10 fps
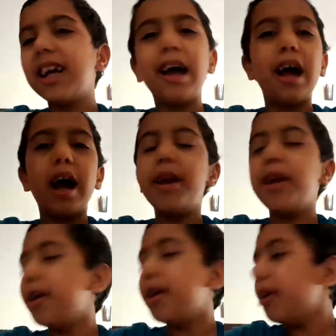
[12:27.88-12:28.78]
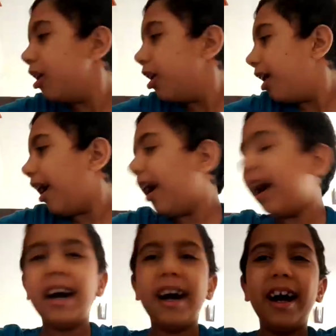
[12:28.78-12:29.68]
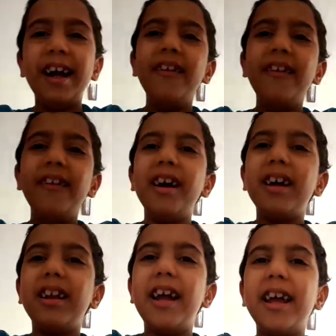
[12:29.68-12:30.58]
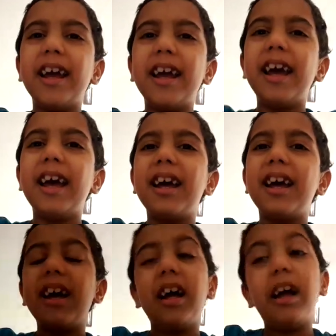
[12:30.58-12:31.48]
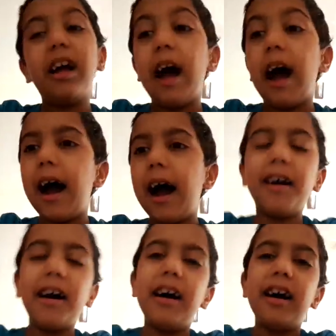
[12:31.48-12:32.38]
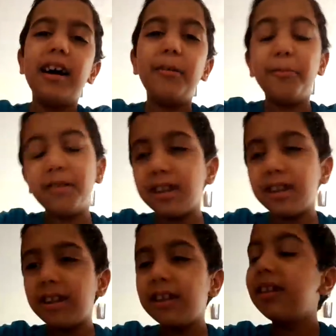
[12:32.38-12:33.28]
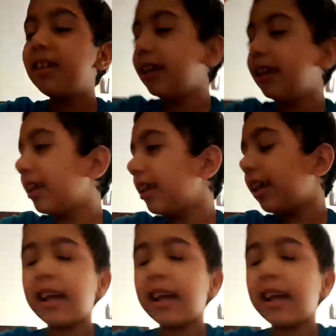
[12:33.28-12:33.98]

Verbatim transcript: huh. I didn't... I like... Uh, uh, this,